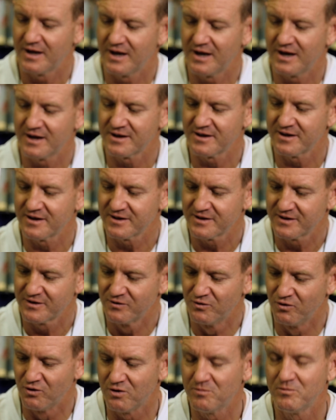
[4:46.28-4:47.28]
a
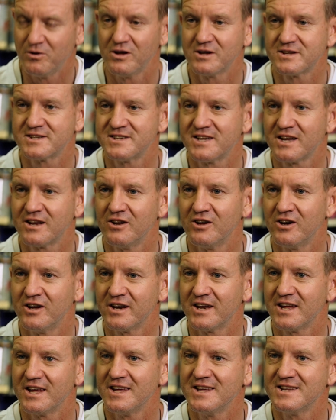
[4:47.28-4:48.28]
normal
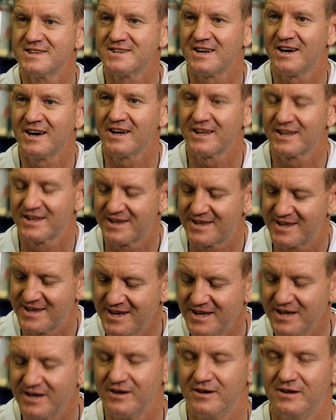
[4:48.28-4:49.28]
Siglon is
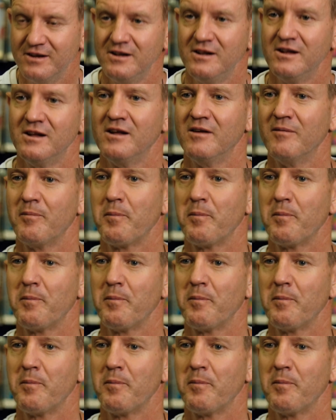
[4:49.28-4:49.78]
ideal